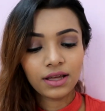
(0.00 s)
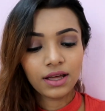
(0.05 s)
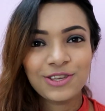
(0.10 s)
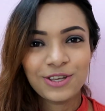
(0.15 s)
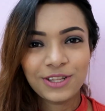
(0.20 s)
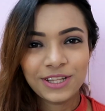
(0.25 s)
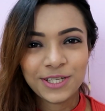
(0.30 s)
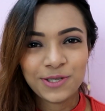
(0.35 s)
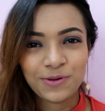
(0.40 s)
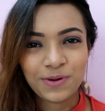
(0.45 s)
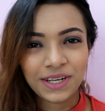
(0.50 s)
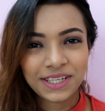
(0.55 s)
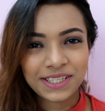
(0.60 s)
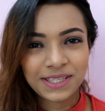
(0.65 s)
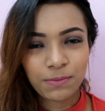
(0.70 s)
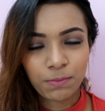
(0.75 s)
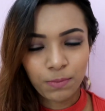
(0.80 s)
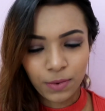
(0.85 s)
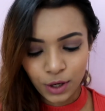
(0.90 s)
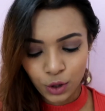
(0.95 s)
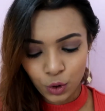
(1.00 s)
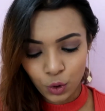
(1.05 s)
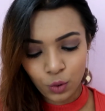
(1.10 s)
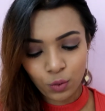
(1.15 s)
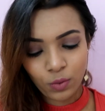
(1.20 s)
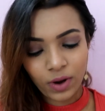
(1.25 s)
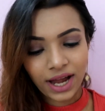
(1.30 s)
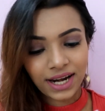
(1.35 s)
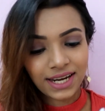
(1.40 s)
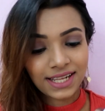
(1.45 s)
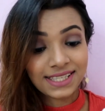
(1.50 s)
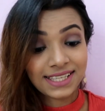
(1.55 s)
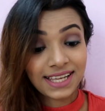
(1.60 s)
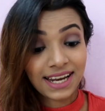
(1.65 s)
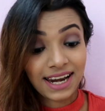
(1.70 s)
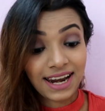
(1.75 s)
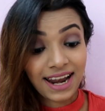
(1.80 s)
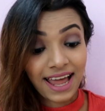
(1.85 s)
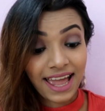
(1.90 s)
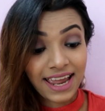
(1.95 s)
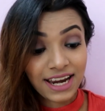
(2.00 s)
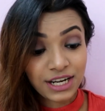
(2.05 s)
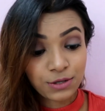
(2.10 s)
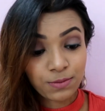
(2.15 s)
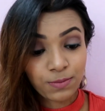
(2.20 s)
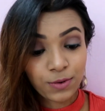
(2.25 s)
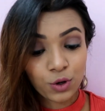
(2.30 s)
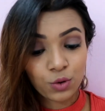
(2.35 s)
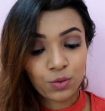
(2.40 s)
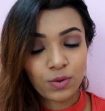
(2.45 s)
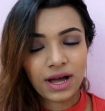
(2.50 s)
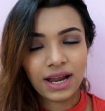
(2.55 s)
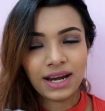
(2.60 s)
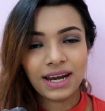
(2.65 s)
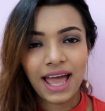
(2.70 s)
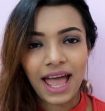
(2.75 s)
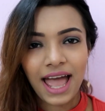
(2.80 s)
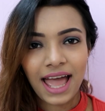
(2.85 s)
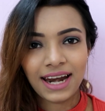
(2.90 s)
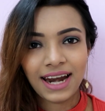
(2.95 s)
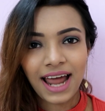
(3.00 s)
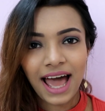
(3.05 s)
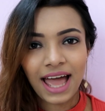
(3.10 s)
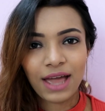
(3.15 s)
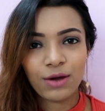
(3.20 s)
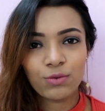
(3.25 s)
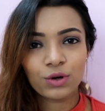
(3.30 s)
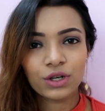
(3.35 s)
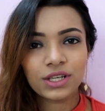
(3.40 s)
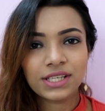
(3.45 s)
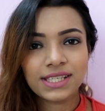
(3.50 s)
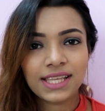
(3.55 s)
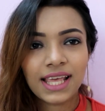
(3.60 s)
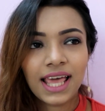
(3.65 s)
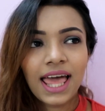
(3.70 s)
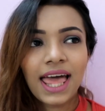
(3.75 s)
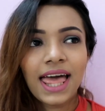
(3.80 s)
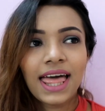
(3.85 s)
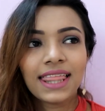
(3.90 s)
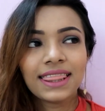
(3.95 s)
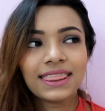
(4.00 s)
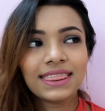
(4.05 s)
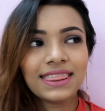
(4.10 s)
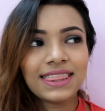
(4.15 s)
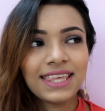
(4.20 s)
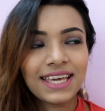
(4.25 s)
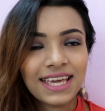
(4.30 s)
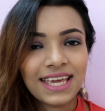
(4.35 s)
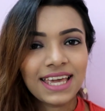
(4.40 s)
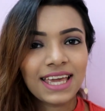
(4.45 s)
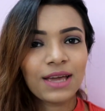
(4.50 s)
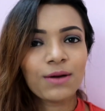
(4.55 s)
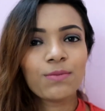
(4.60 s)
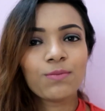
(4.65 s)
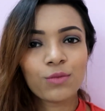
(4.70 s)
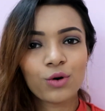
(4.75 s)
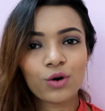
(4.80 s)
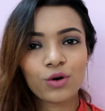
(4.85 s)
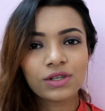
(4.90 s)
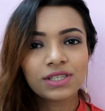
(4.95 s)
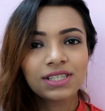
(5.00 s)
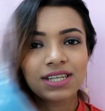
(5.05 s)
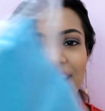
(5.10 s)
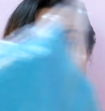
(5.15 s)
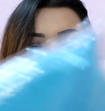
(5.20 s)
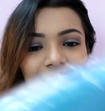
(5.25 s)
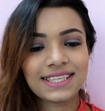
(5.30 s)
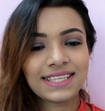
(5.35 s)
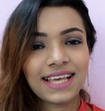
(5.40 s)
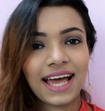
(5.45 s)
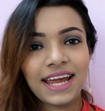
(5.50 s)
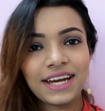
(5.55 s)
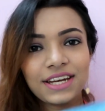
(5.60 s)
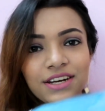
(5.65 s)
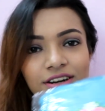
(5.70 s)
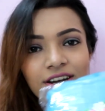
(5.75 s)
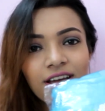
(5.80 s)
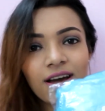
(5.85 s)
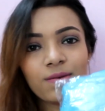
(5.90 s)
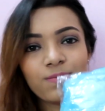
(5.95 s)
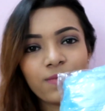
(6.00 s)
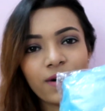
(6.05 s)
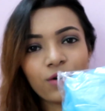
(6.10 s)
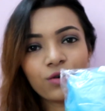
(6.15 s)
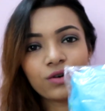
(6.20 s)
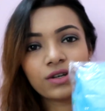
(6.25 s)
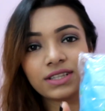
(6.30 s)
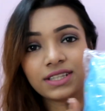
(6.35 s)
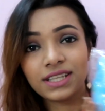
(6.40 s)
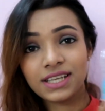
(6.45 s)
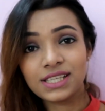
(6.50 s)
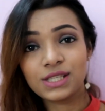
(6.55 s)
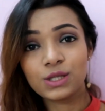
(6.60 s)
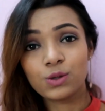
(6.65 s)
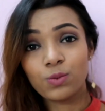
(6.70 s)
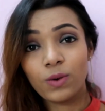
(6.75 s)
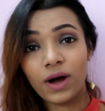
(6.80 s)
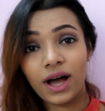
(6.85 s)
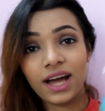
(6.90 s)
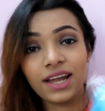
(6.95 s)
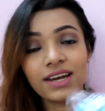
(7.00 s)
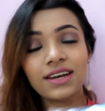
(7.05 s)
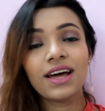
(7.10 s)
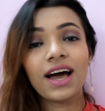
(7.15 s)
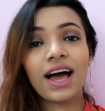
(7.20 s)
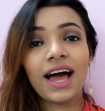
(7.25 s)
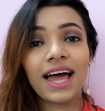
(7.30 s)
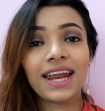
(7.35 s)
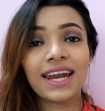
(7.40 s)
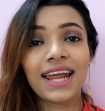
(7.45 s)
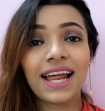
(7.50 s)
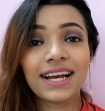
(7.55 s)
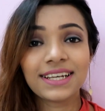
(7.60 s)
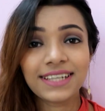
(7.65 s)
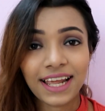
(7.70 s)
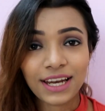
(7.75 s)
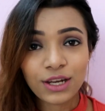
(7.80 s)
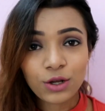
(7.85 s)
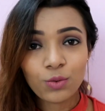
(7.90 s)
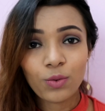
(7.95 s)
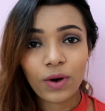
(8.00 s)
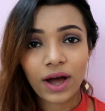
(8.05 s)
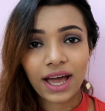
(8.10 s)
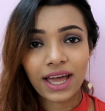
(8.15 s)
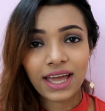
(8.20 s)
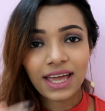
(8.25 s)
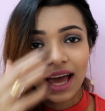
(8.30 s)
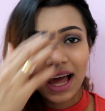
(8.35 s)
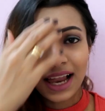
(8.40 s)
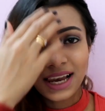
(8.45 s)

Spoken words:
So this one is the blue one. It's a light blue one, and I was the most excited about this one, and I'll tell you why.